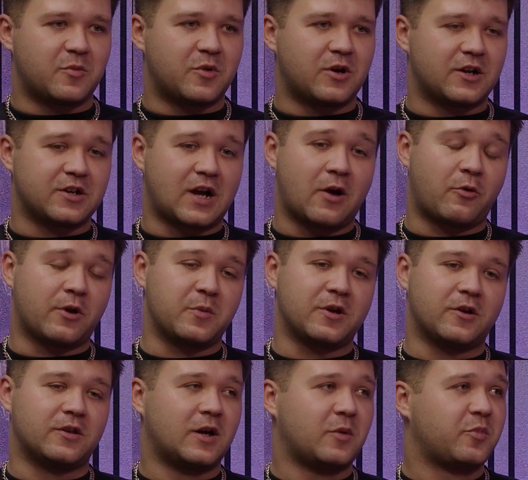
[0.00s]
But I want to be
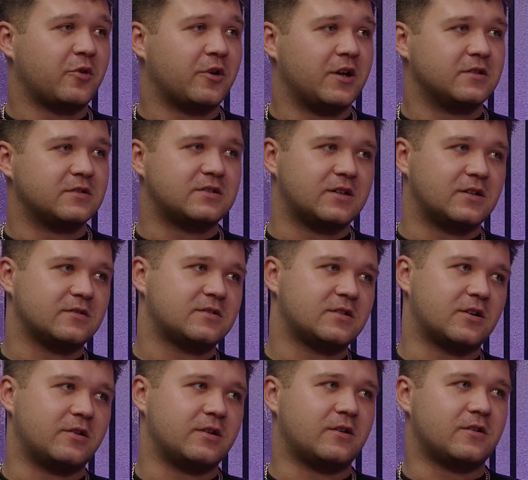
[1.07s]
on that plane to
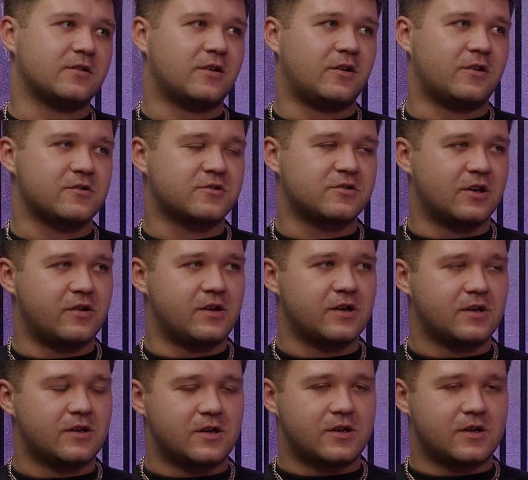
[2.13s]
go in on Australia,